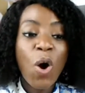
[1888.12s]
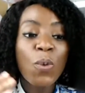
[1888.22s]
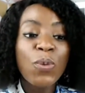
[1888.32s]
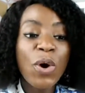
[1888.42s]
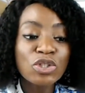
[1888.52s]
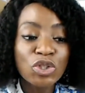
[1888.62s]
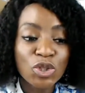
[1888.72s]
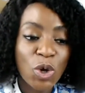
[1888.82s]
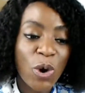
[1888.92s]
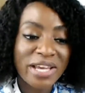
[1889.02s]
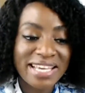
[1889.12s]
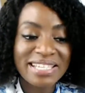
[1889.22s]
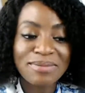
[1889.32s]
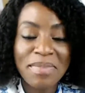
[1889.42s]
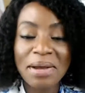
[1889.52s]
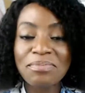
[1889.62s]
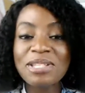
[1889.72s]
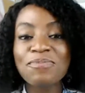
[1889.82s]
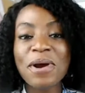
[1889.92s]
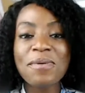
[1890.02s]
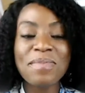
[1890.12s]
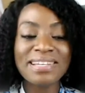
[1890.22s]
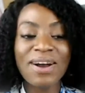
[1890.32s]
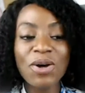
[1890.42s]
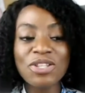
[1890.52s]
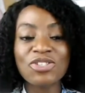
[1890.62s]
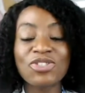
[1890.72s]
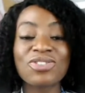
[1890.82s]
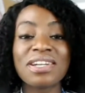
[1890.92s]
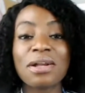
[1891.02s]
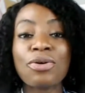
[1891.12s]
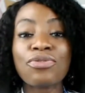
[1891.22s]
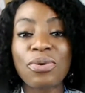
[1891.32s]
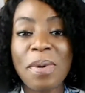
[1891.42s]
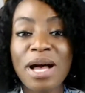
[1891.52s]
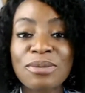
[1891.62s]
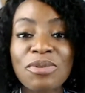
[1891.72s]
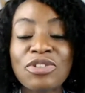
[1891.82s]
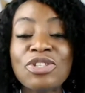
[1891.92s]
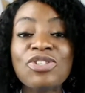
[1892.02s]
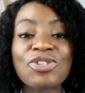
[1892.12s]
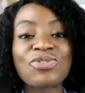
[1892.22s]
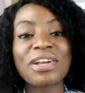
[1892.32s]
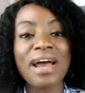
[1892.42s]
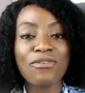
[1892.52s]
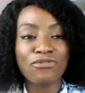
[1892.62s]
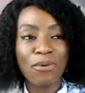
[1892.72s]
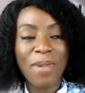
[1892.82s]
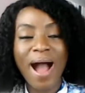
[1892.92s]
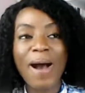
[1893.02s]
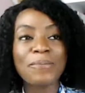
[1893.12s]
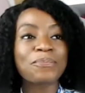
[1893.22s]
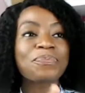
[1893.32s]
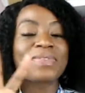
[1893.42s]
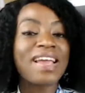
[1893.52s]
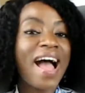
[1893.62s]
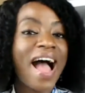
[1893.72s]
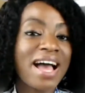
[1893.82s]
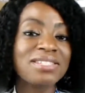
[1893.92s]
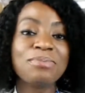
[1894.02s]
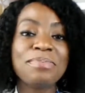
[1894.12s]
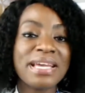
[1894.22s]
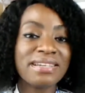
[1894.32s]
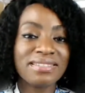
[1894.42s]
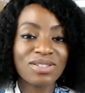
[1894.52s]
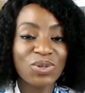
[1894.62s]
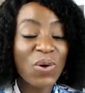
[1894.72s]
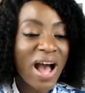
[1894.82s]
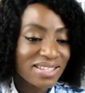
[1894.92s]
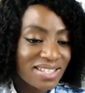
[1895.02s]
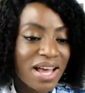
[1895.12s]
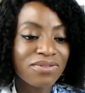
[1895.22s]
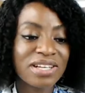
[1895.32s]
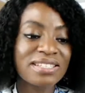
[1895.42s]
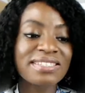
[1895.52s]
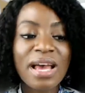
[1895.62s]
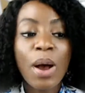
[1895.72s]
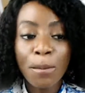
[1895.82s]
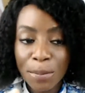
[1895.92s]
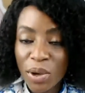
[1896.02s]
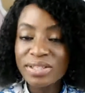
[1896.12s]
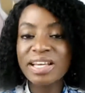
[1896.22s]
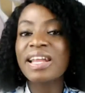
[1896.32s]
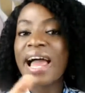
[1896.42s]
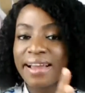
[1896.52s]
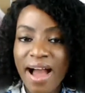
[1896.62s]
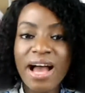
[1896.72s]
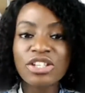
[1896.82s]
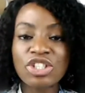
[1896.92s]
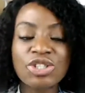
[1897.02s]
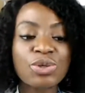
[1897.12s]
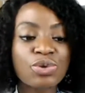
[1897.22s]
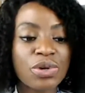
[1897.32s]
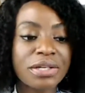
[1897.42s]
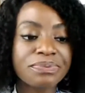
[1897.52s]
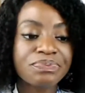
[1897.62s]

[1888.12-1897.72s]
What joy is mine. Please bear in mind that all these children are not from her. Some of these children are from her handmaid, so her servants, but they're like her children.